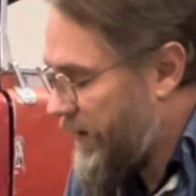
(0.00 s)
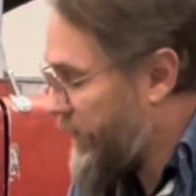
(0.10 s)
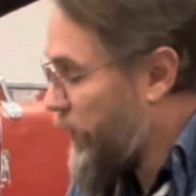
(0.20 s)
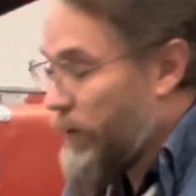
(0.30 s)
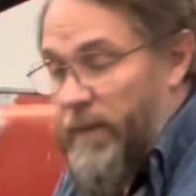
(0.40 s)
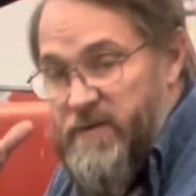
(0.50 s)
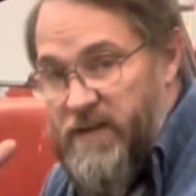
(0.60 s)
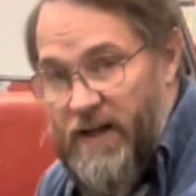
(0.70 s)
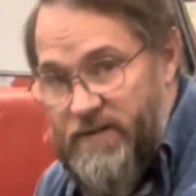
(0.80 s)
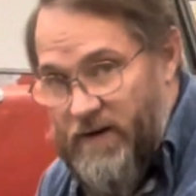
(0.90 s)
the aluminum
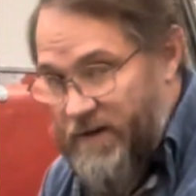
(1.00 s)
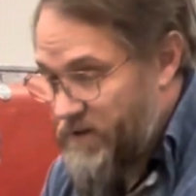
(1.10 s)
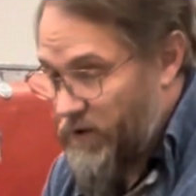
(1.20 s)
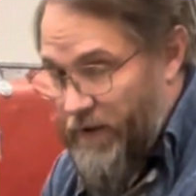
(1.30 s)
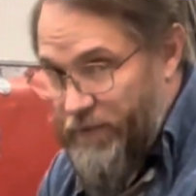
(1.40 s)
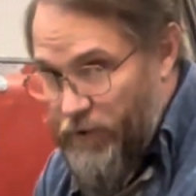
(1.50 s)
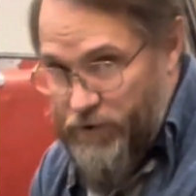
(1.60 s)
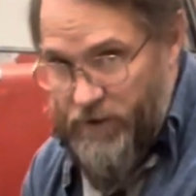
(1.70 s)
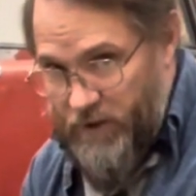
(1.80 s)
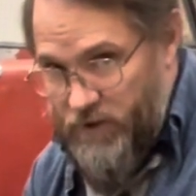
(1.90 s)
slots are actually only
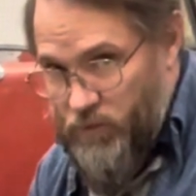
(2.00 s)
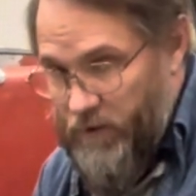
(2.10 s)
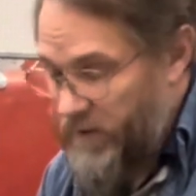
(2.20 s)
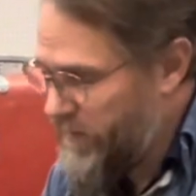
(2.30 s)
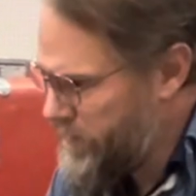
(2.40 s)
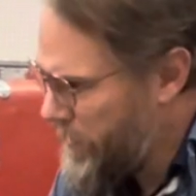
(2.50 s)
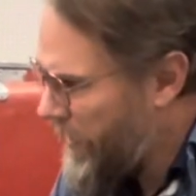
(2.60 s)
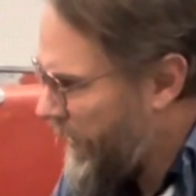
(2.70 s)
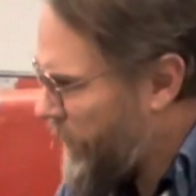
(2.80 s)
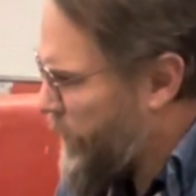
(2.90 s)
13-inch wheels,
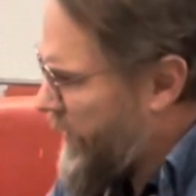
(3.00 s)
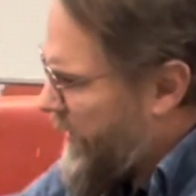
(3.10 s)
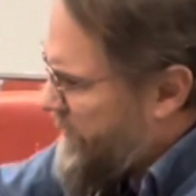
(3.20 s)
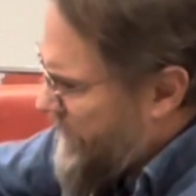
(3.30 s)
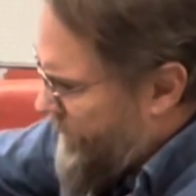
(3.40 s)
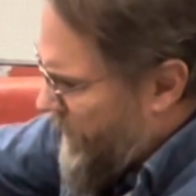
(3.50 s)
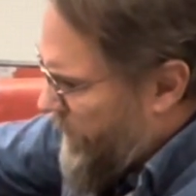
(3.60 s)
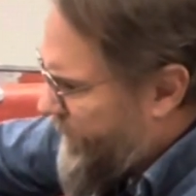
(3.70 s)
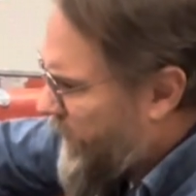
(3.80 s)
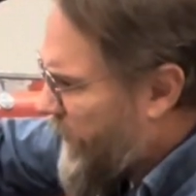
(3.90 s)
and we needed something that'll
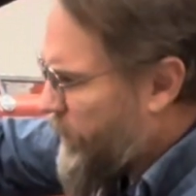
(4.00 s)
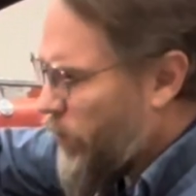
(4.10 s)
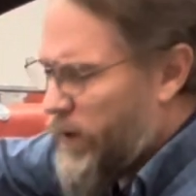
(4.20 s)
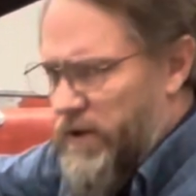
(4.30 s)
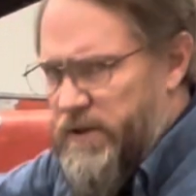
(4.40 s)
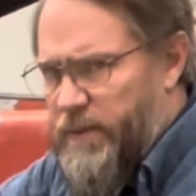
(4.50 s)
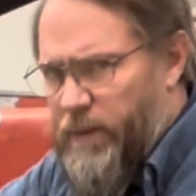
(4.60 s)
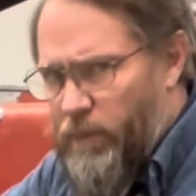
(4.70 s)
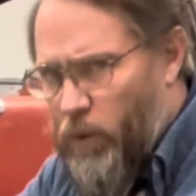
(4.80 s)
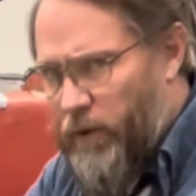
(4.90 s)
fill up the wheels a little
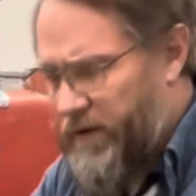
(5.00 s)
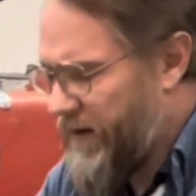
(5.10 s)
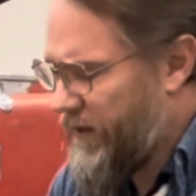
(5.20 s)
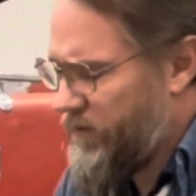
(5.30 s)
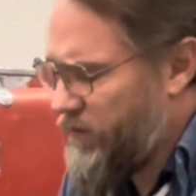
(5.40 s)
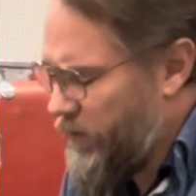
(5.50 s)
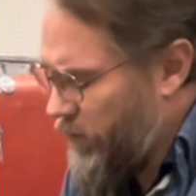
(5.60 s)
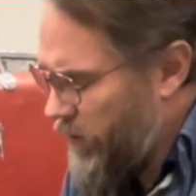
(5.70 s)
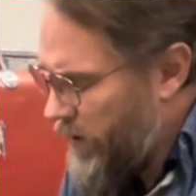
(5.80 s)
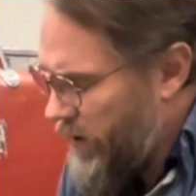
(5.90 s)
bit more than that
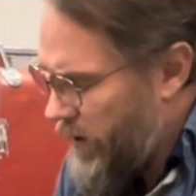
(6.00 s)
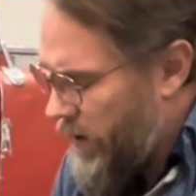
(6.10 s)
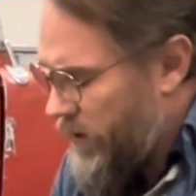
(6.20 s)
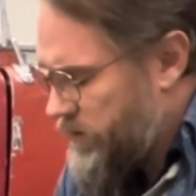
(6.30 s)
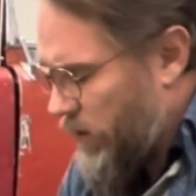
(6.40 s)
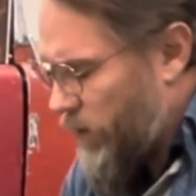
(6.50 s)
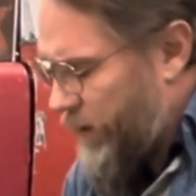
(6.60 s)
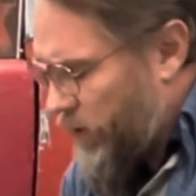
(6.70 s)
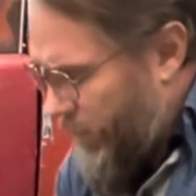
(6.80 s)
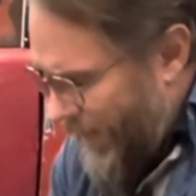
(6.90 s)
too. So I
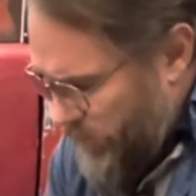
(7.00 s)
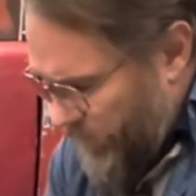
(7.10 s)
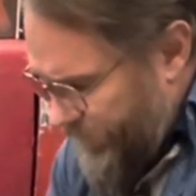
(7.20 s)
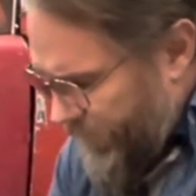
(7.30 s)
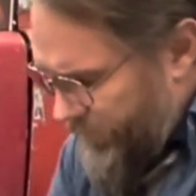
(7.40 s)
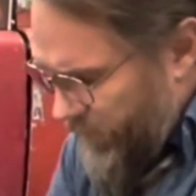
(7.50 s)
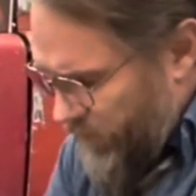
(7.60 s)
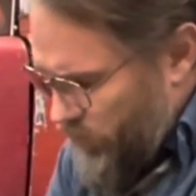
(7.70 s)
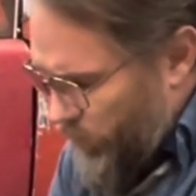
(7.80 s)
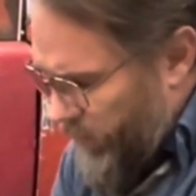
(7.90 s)
wanted to go back to a
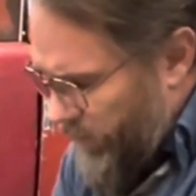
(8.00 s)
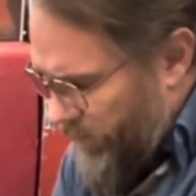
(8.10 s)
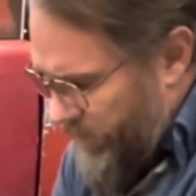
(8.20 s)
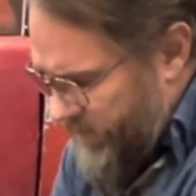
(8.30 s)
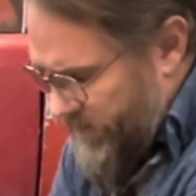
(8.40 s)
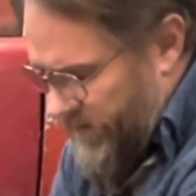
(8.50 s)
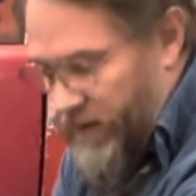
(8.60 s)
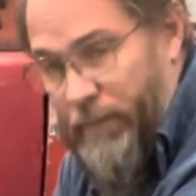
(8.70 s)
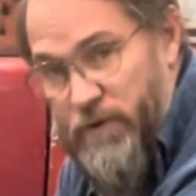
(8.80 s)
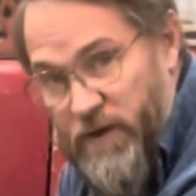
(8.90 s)
15-inch wheel. This is an
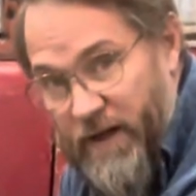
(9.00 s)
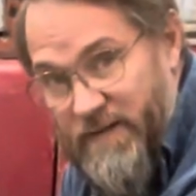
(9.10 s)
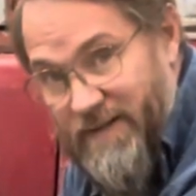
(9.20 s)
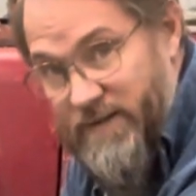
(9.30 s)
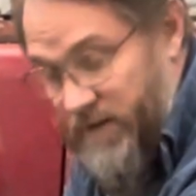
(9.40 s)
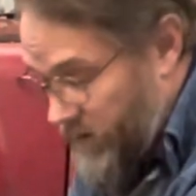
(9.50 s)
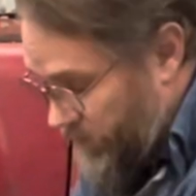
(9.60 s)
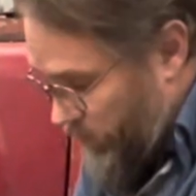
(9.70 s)
MGA 1600